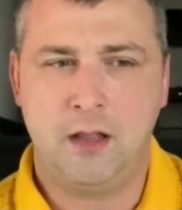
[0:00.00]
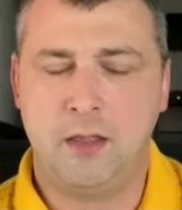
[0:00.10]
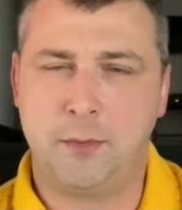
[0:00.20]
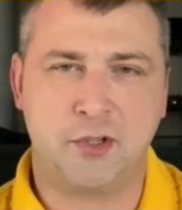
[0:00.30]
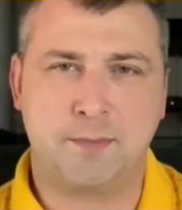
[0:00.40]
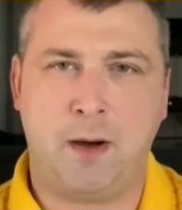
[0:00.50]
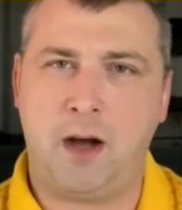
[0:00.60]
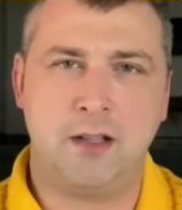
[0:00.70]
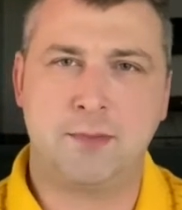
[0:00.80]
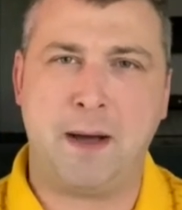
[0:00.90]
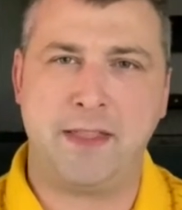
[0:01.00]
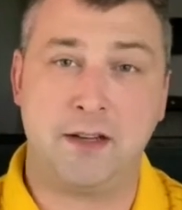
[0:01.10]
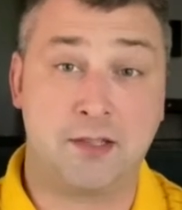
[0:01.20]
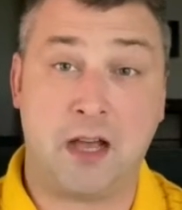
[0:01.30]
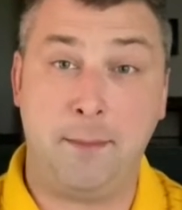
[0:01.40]
The response by the
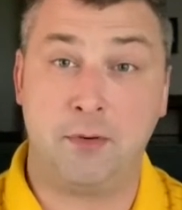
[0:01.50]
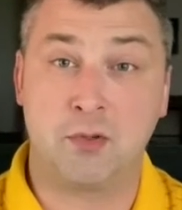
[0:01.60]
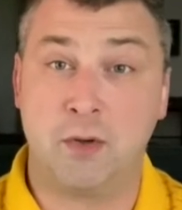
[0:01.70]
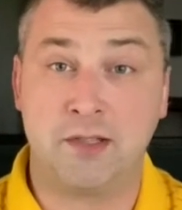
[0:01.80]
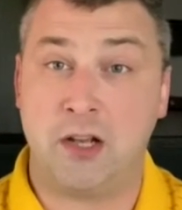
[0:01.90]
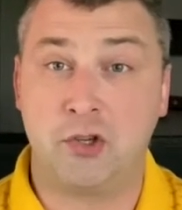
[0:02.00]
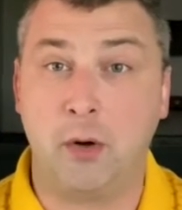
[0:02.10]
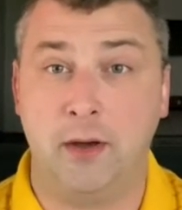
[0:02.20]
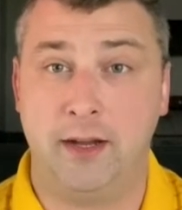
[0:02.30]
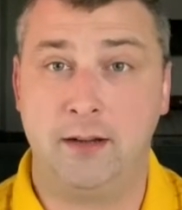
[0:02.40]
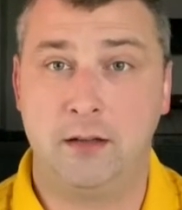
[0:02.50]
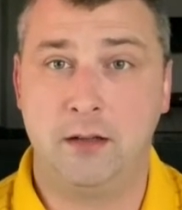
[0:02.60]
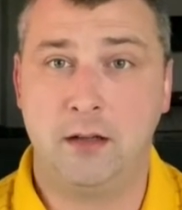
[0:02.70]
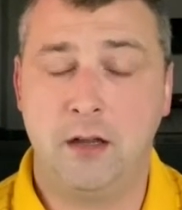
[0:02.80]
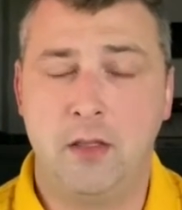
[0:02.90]
disciples was not joy.
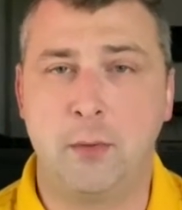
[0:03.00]
The